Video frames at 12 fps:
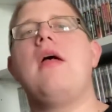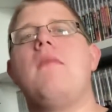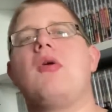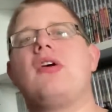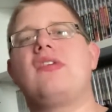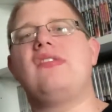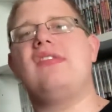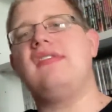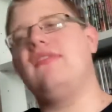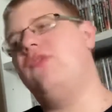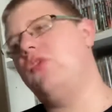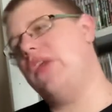Because in
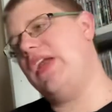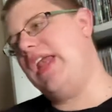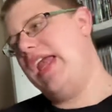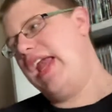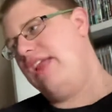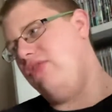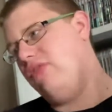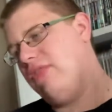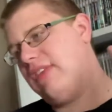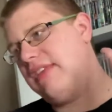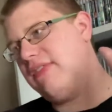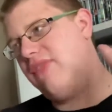season 15, he
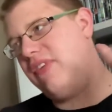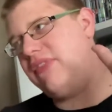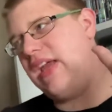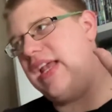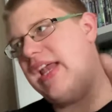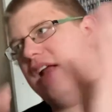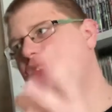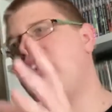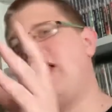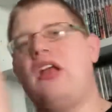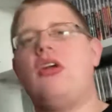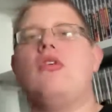ends up
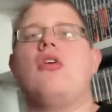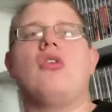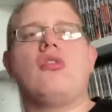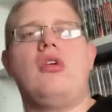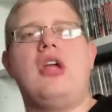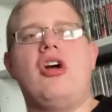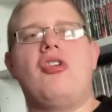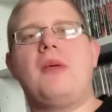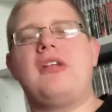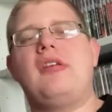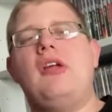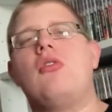getting a new console, he goes
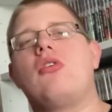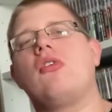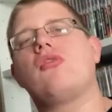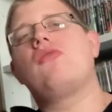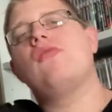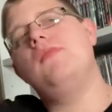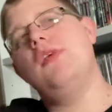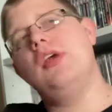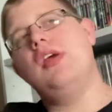back to the old console room.